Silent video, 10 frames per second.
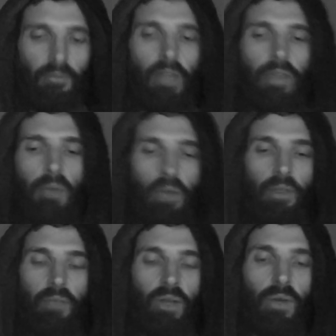they might
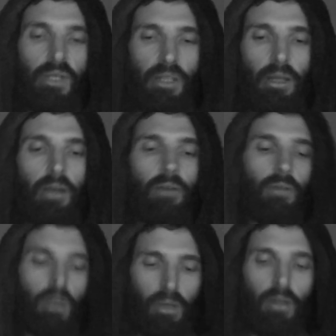then request a
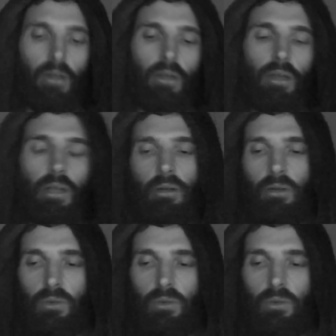loan. You know,